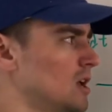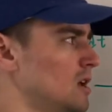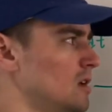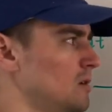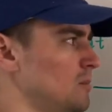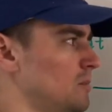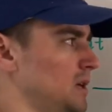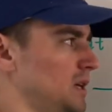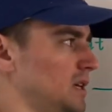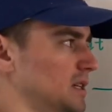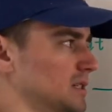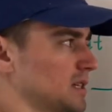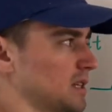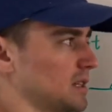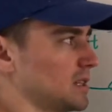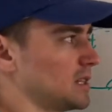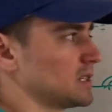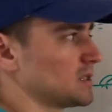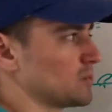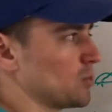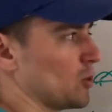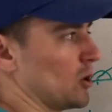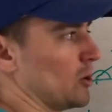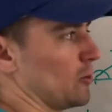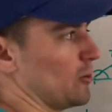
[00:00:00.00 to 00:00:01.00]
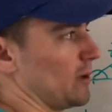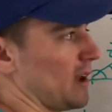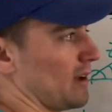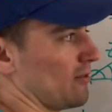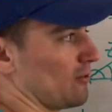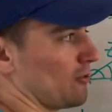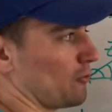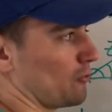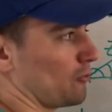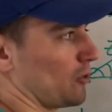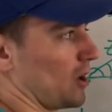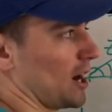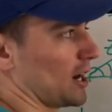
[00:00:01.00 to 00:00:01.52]
because at this point we have a
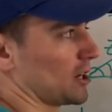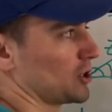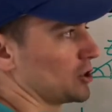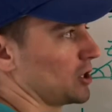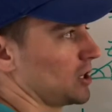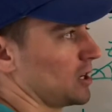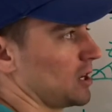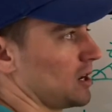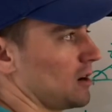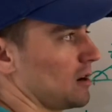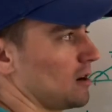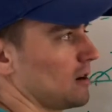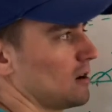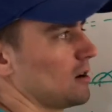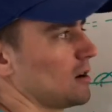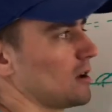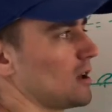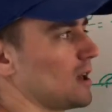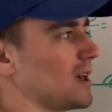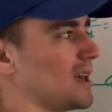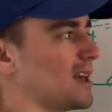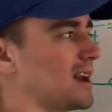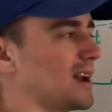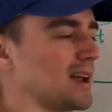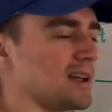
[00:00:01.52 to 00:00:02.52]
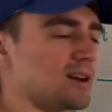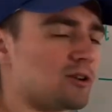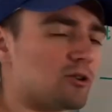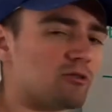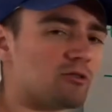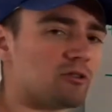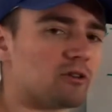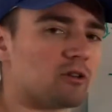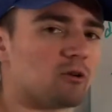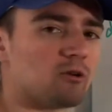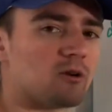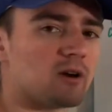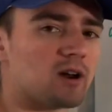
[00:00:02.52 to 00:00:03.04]
fraction here, and I don't
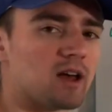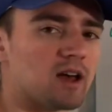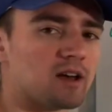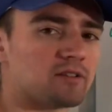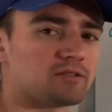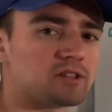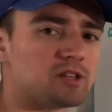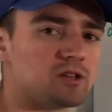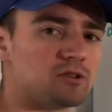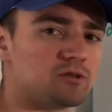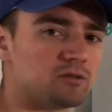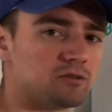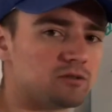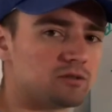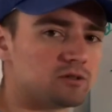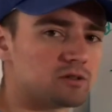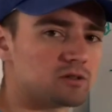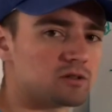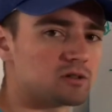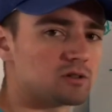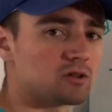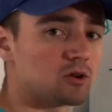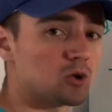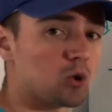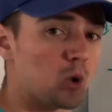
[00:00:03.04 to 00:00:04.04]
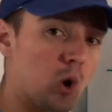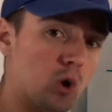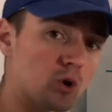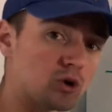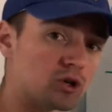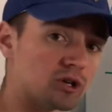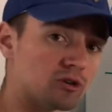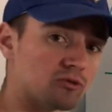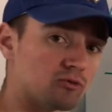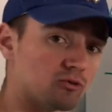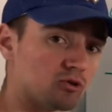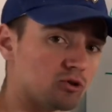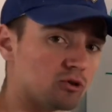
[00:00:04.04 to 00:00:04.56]
really want to have to use
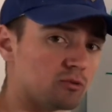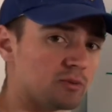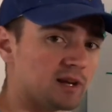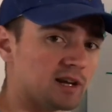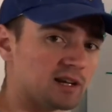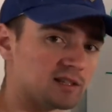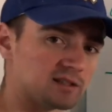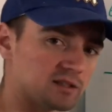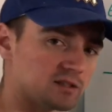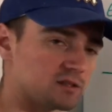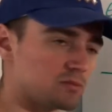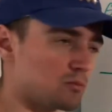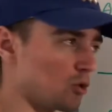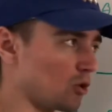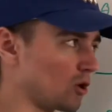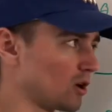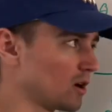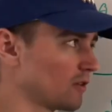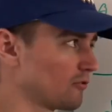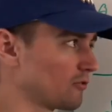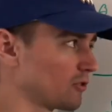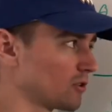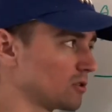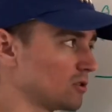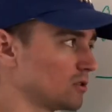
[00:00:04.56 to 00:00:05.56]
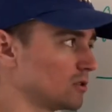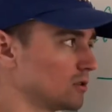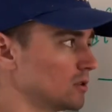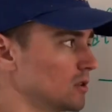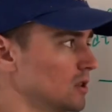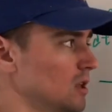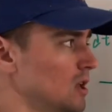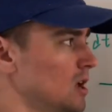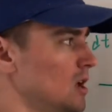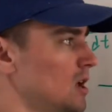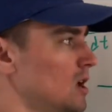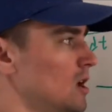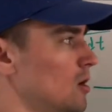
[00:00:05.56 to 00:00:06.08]
quotient rule because it's more difficult.
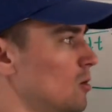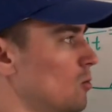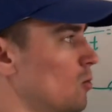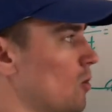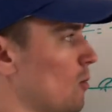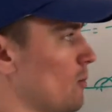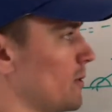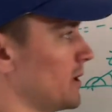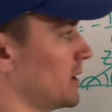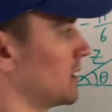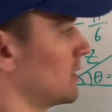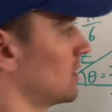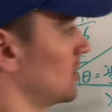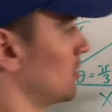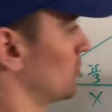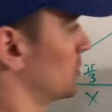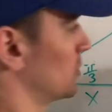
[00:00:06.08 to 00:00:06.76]
What we can do